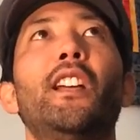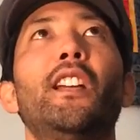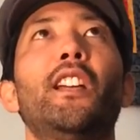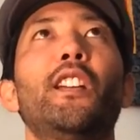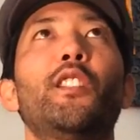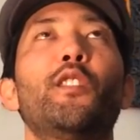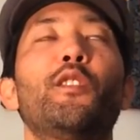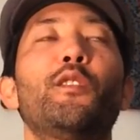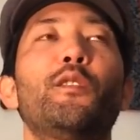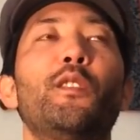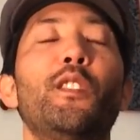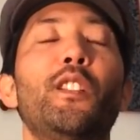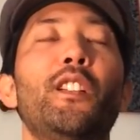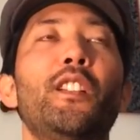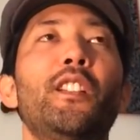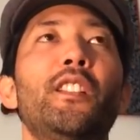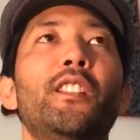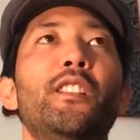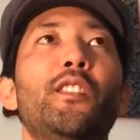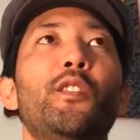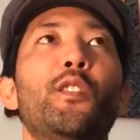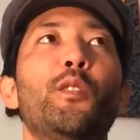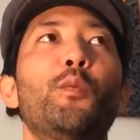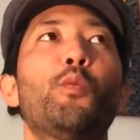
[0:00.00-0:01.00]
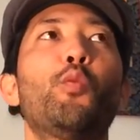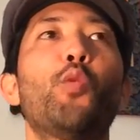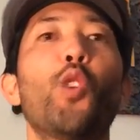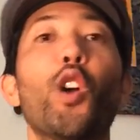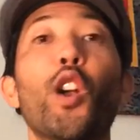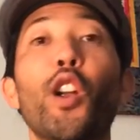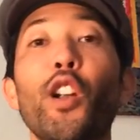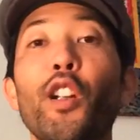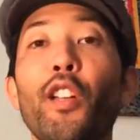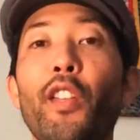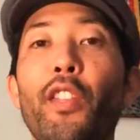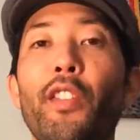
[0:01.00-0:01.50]
your
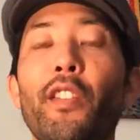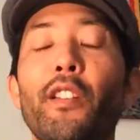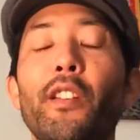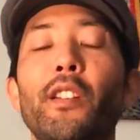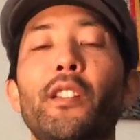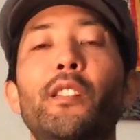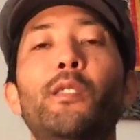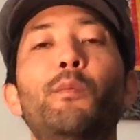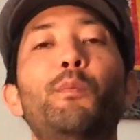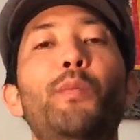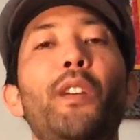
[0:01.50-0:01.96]
worth is